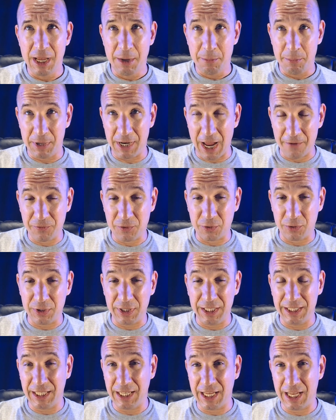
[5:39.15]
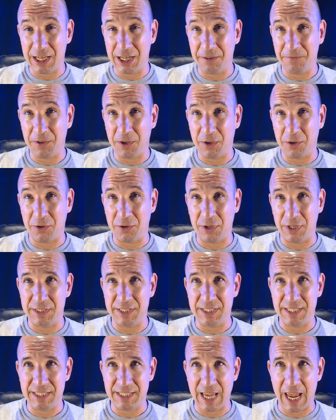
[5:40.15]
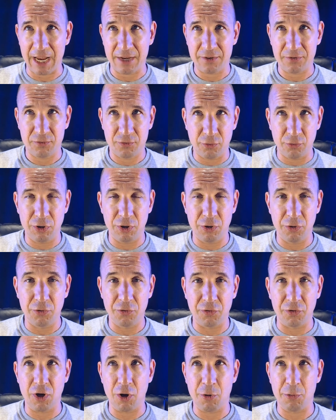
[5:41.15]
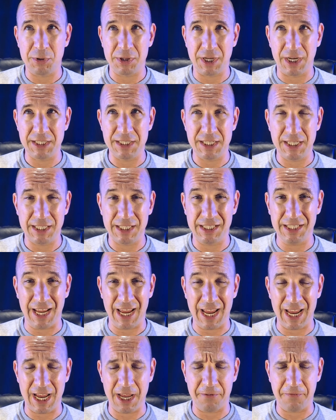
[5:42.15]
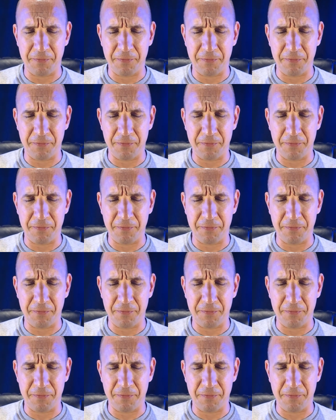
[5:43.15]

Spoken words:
but after leading the NFL in sacks 2 years ago with 19.5,